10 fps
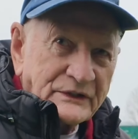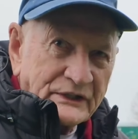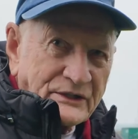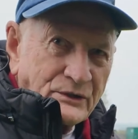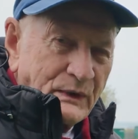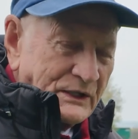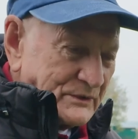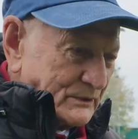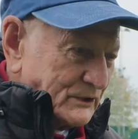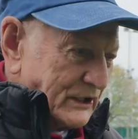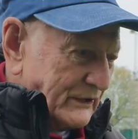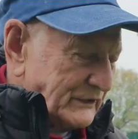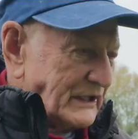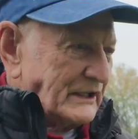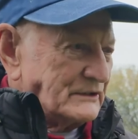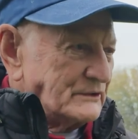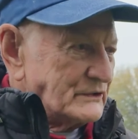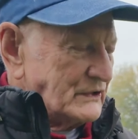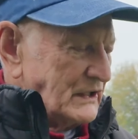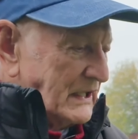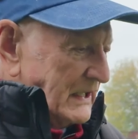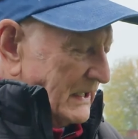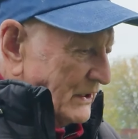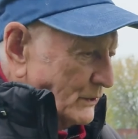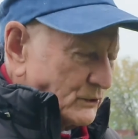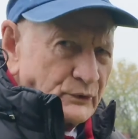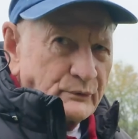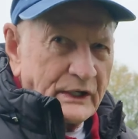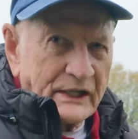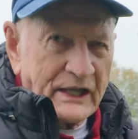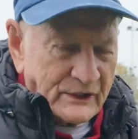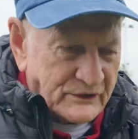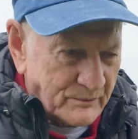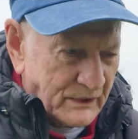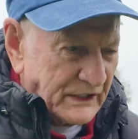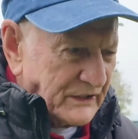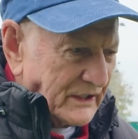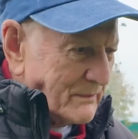international Welshman called Arthur Daniels, who couldn't really catch him, but he did.